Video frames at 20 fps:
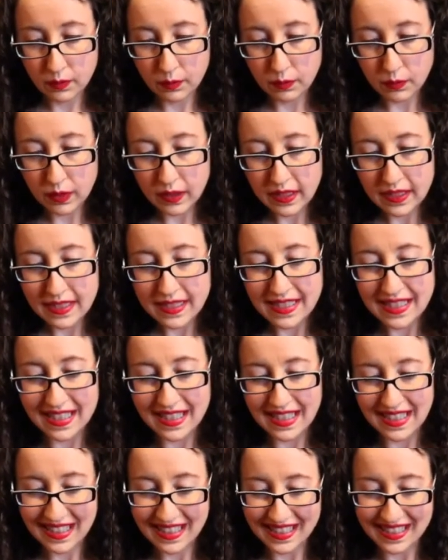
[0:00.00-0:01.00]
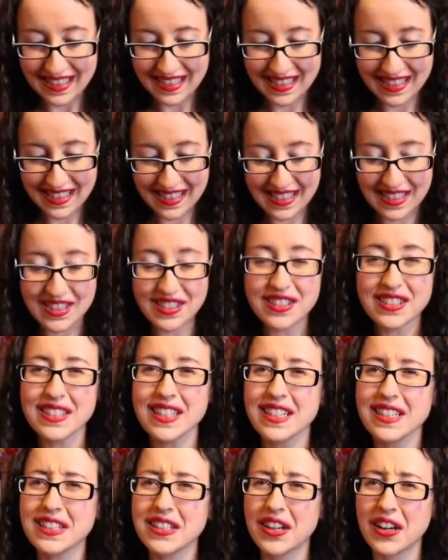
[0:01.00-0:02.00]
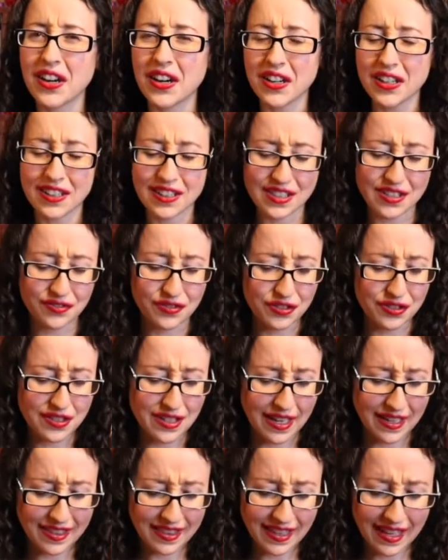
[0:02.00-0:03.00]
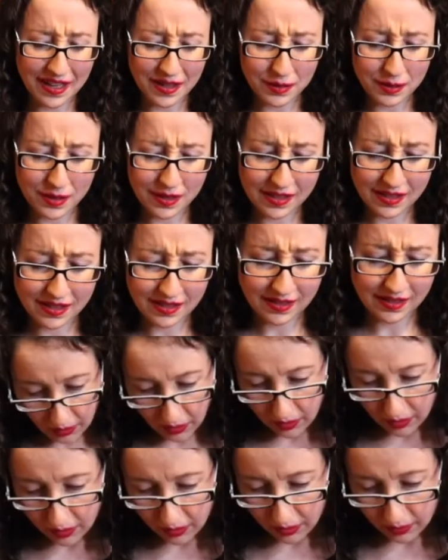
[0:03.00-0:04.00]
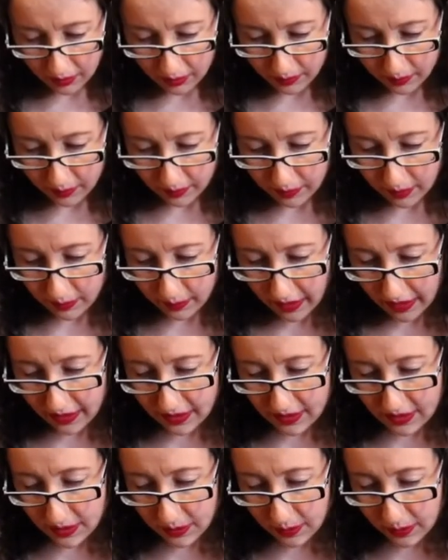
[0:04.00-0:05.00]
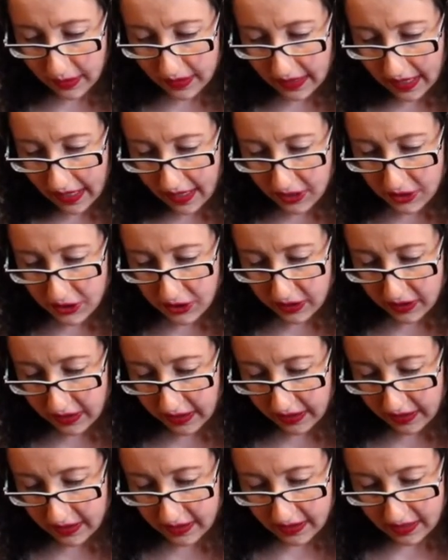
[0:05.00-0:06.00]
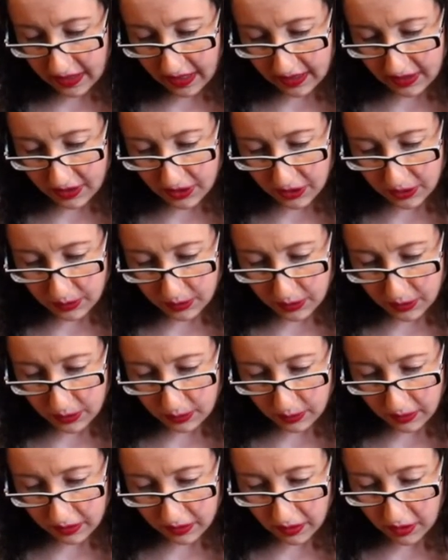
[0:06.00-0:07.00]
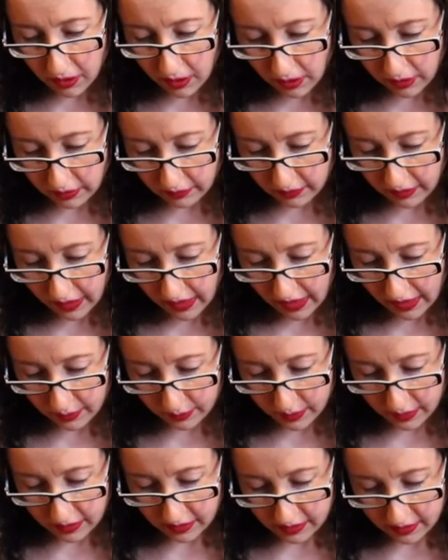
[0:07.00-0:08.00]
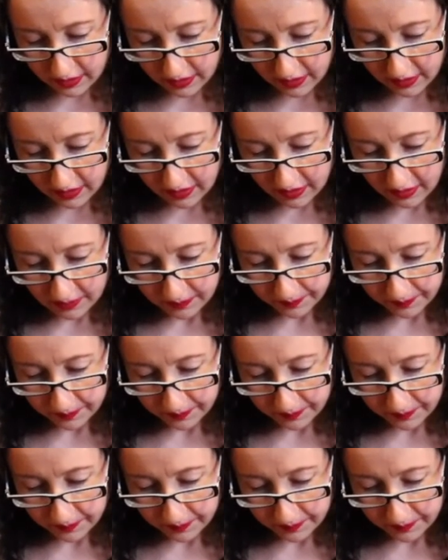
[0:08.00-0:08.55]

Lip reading: What is this? These look like cards for Ninth House. Oh, okay. So like actually like this kind of shows you like all of the houses.